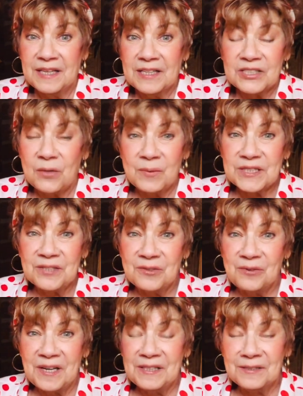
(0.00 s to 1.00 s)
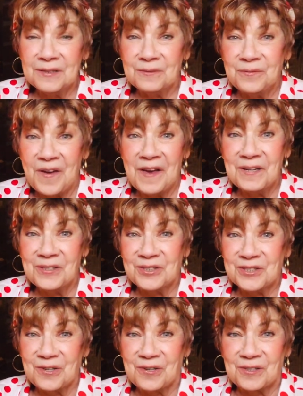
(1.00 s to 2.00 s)
So it's a great little fire
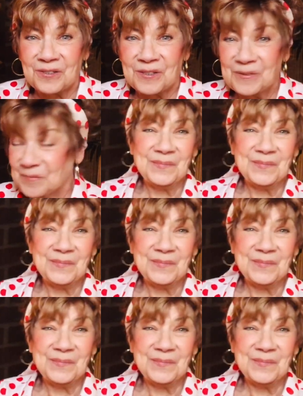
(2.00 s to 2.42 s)
starter.